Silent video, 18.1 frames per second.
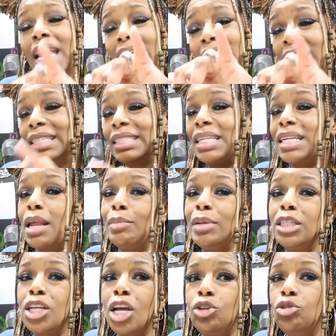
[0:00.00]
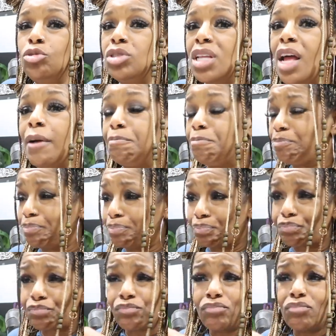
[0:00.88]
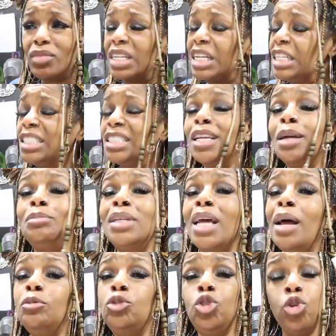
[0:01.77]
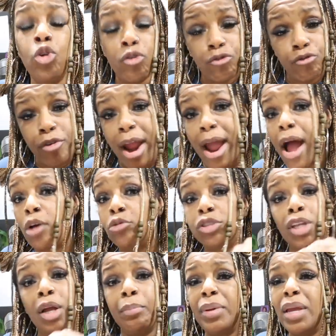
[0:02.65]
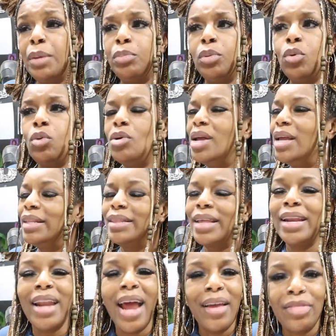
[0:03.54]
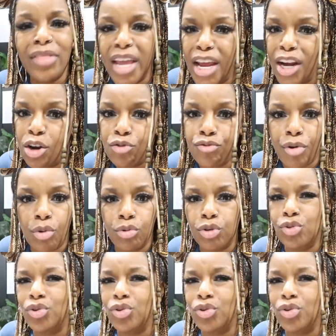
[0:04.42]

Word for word: And I said, let me tell you something sometimes you're around some people, they're not there to grow